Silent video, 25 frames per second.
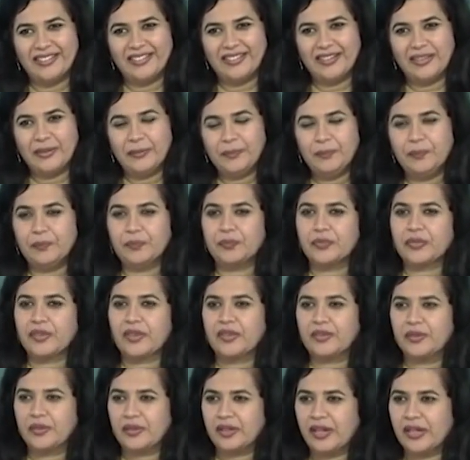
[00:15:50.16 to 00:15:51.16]
Okay.
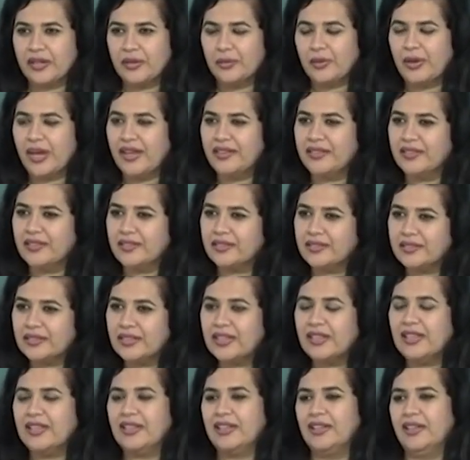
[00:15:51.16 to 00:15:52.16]
So, Renoir is
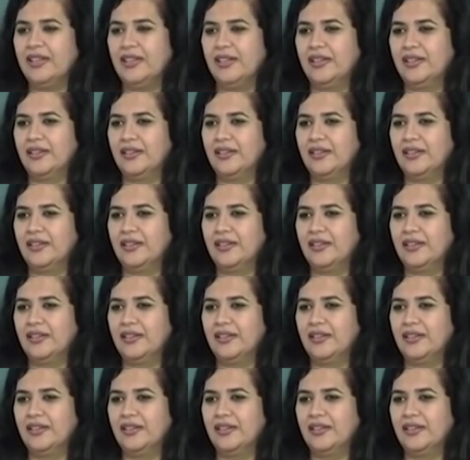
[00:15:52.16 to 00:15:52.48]
still